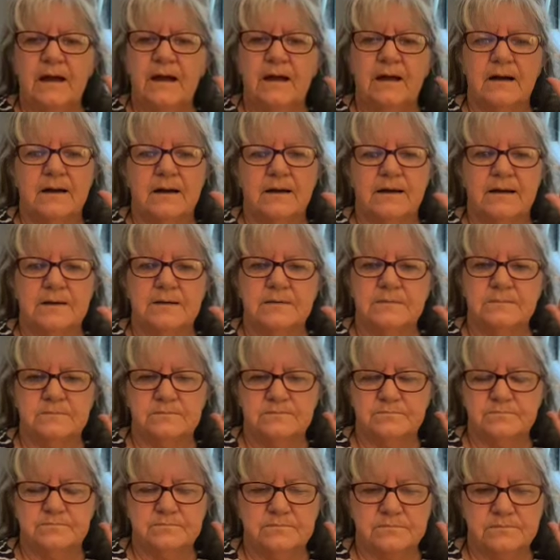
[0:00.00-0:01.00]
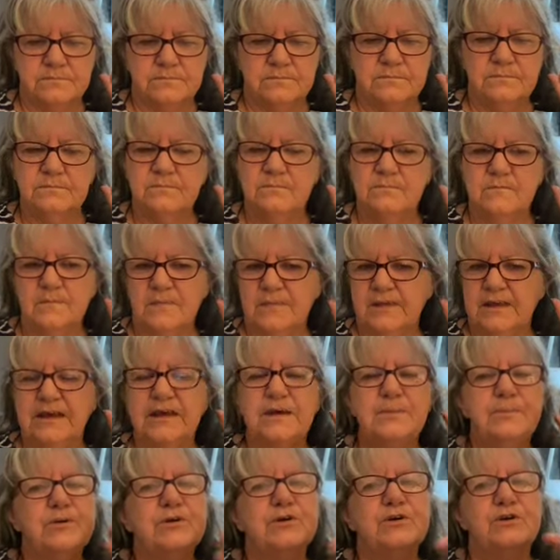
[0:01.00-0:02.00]
um,
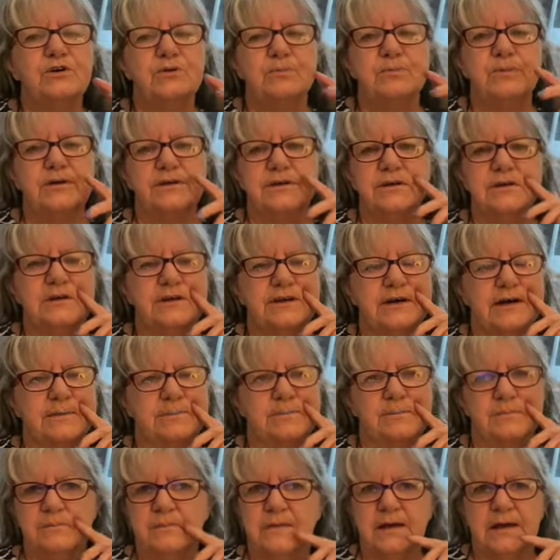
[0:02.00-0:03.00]
keeping her bundled up.